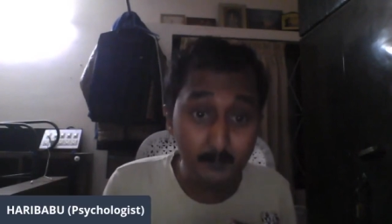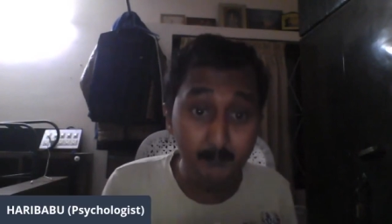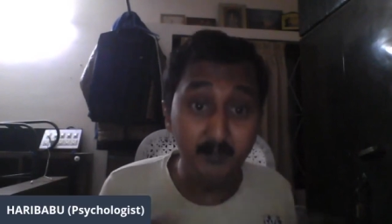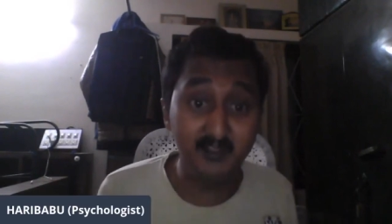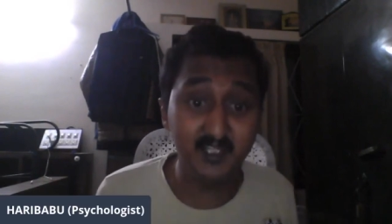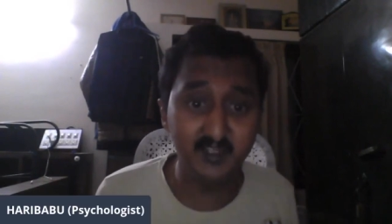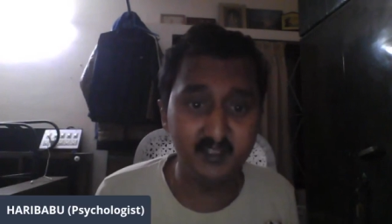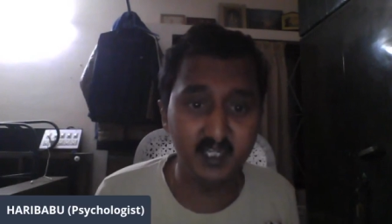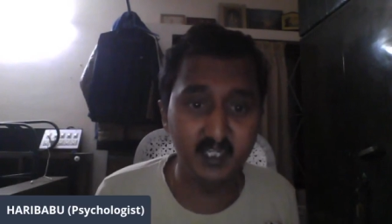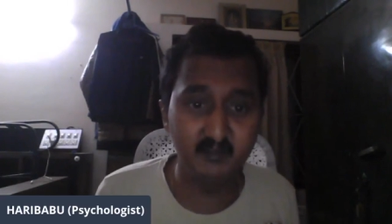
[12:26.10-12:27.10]

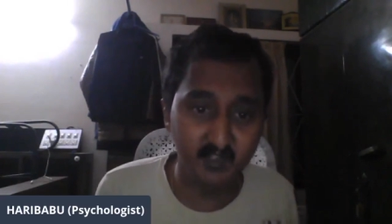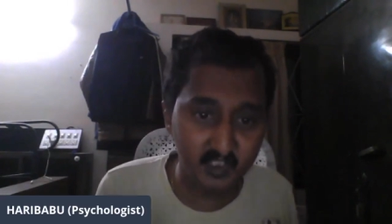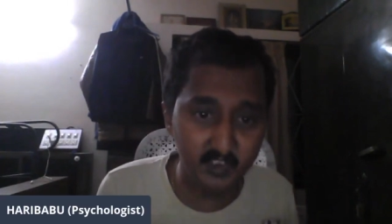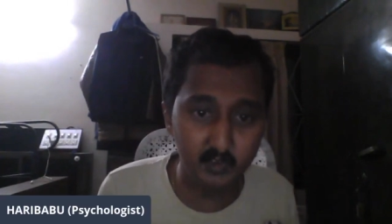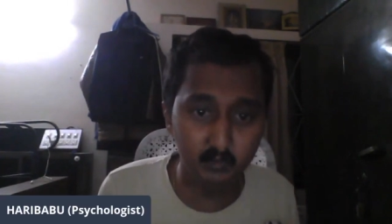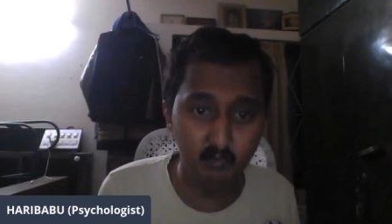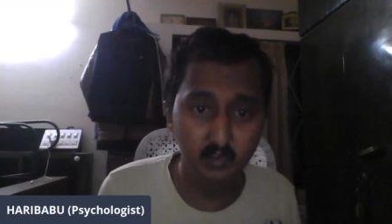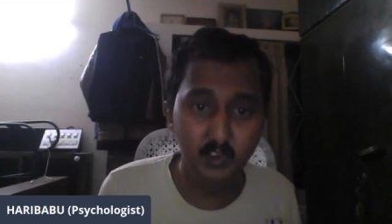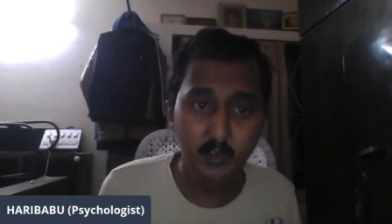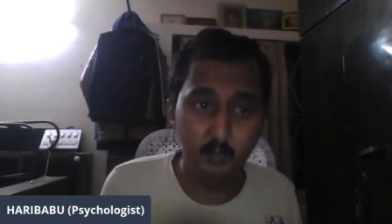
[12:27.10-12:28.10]
misunderstanding within you.
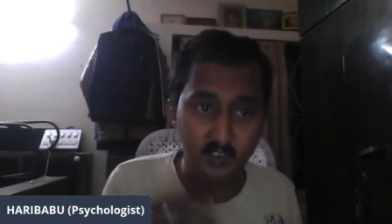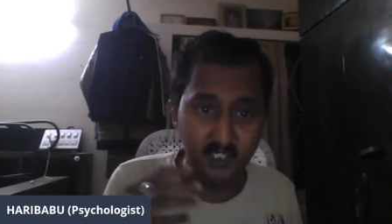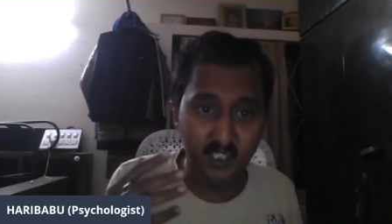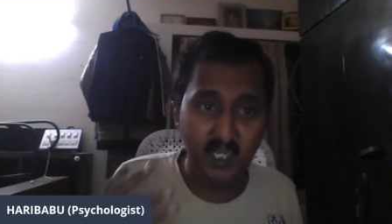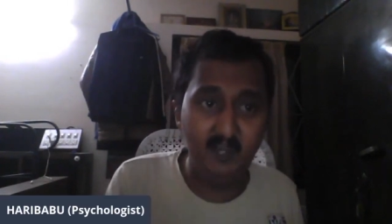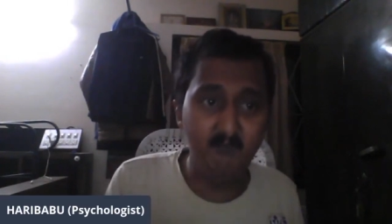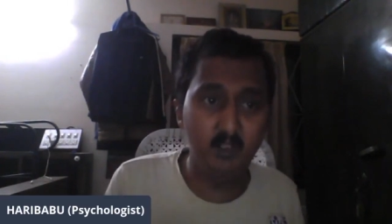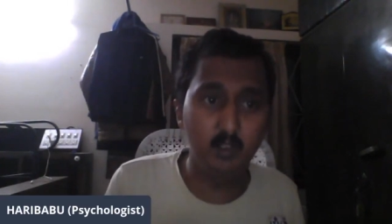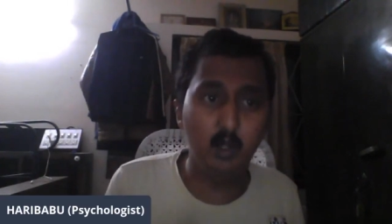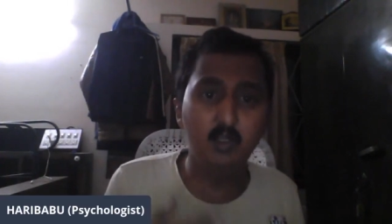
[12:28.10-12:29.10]
You can have
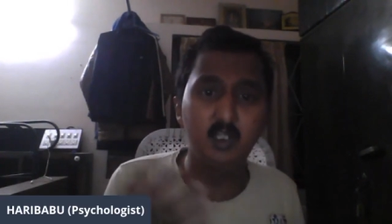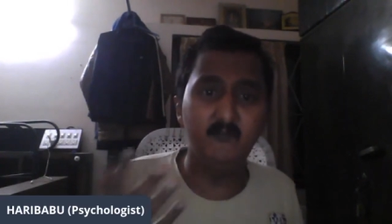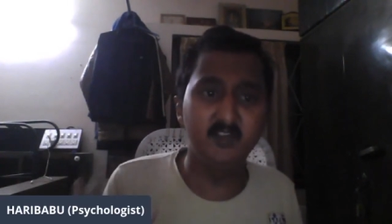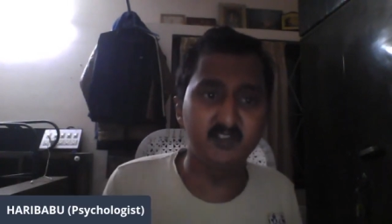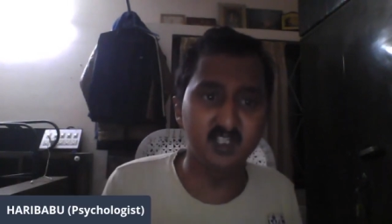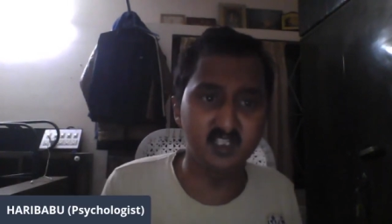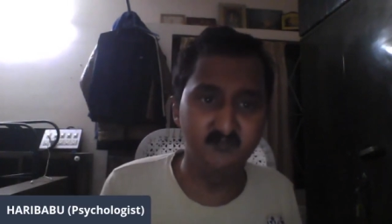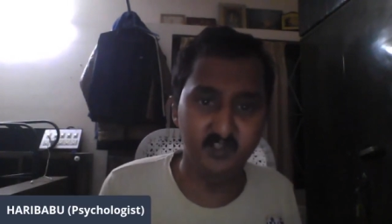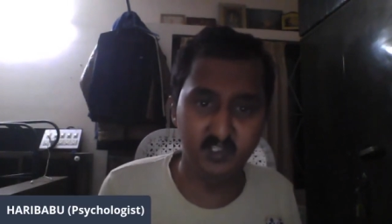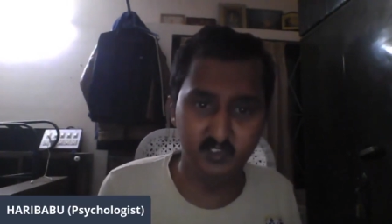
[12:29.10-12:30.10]
a lot of
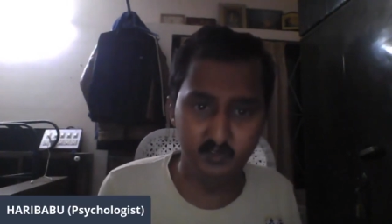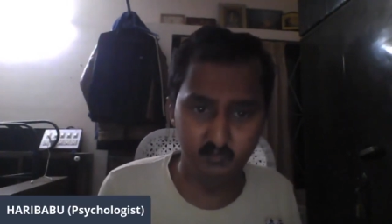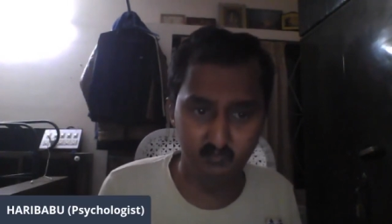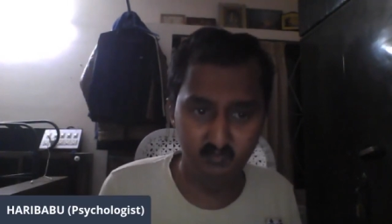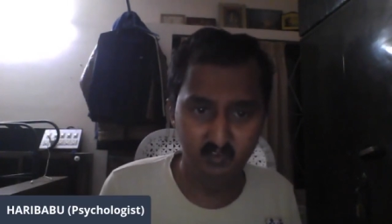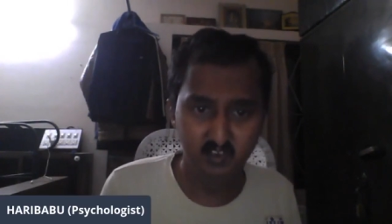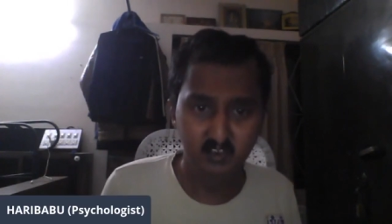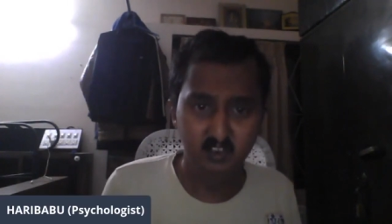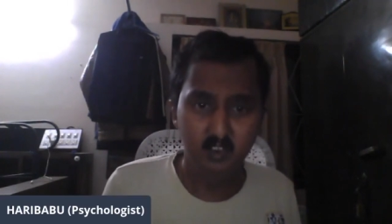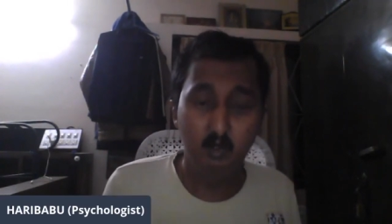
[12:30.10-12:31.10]
discussion within you.
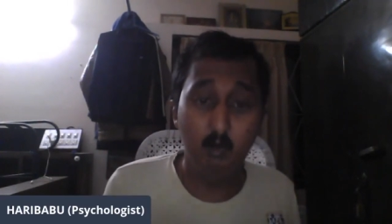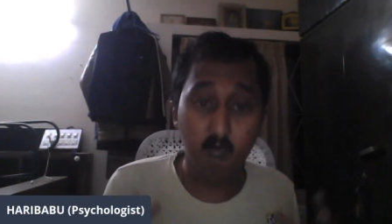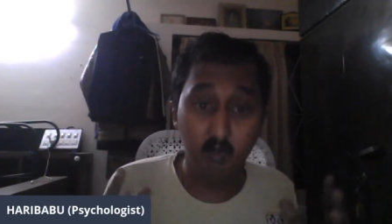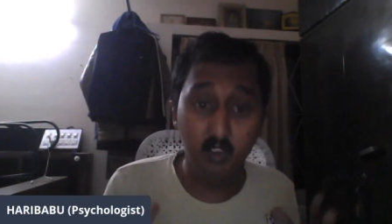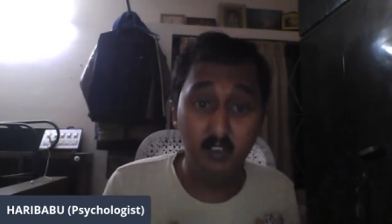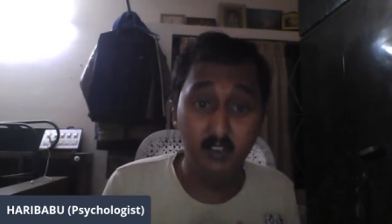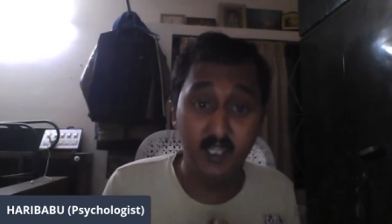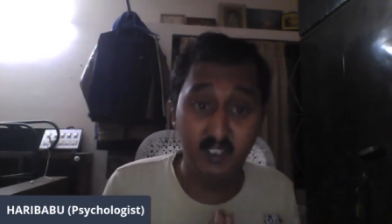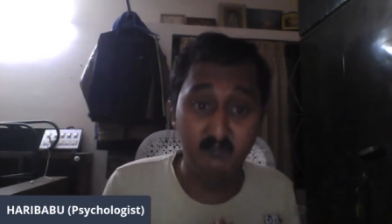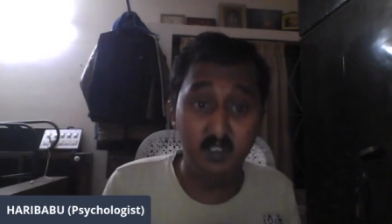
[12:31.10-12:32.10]
So
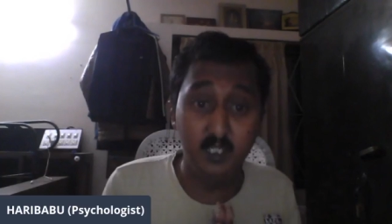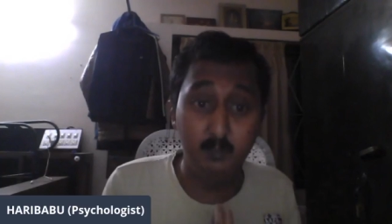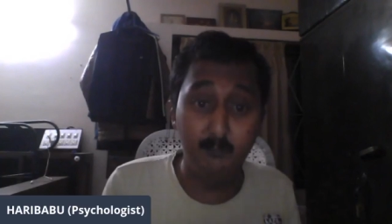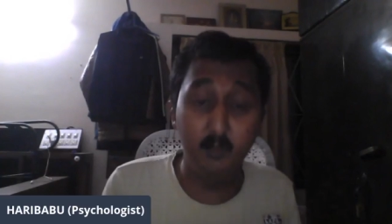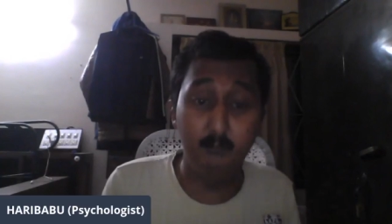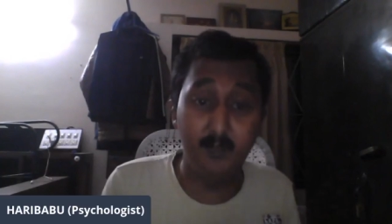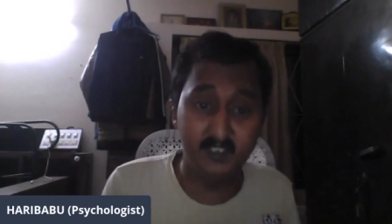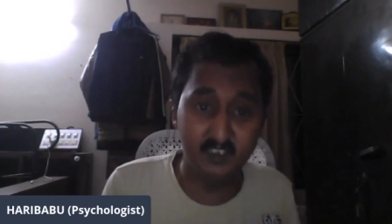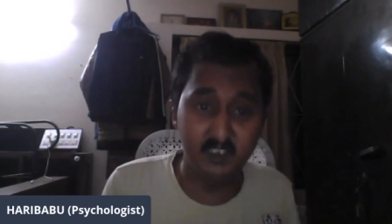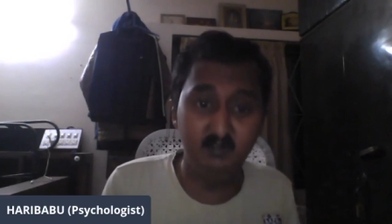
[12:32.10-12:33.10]
that will help you
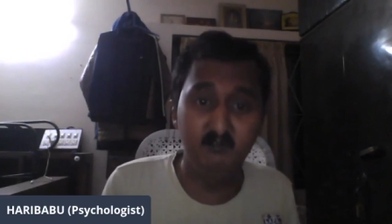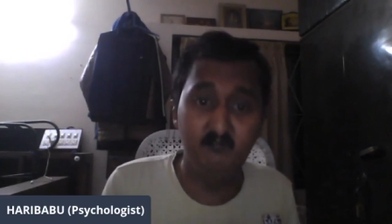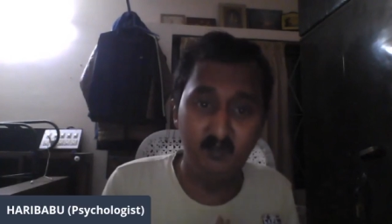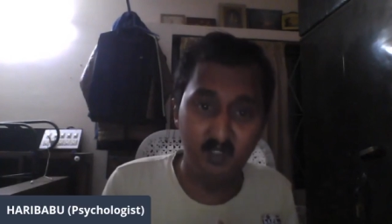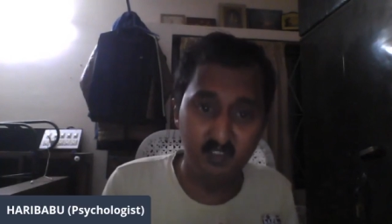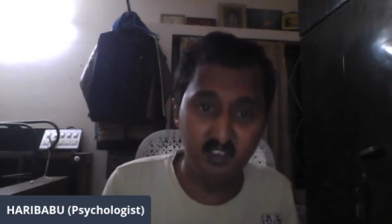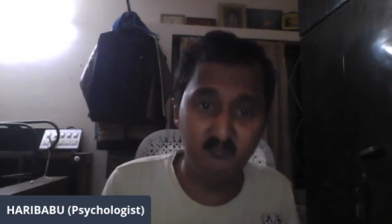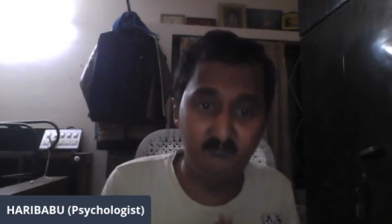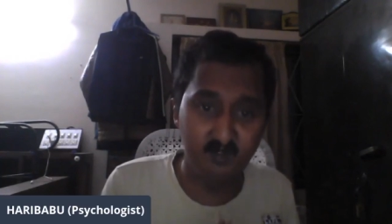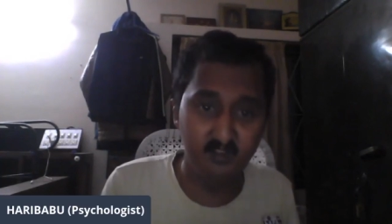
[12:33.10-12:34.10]
better
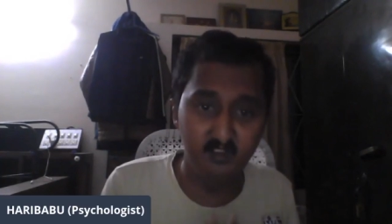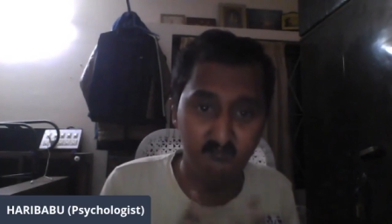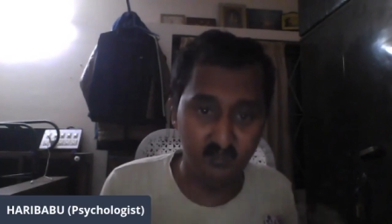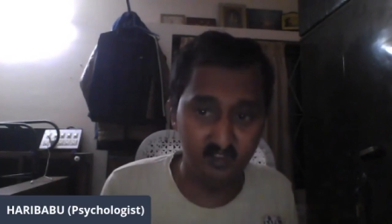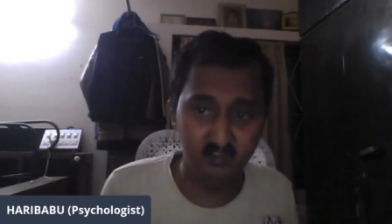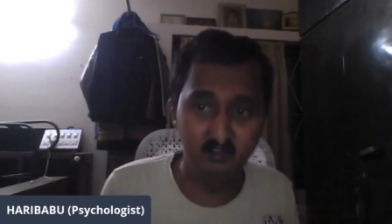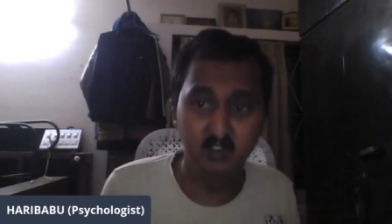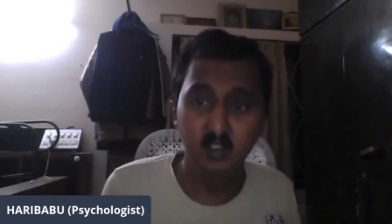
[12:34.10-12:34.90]
further.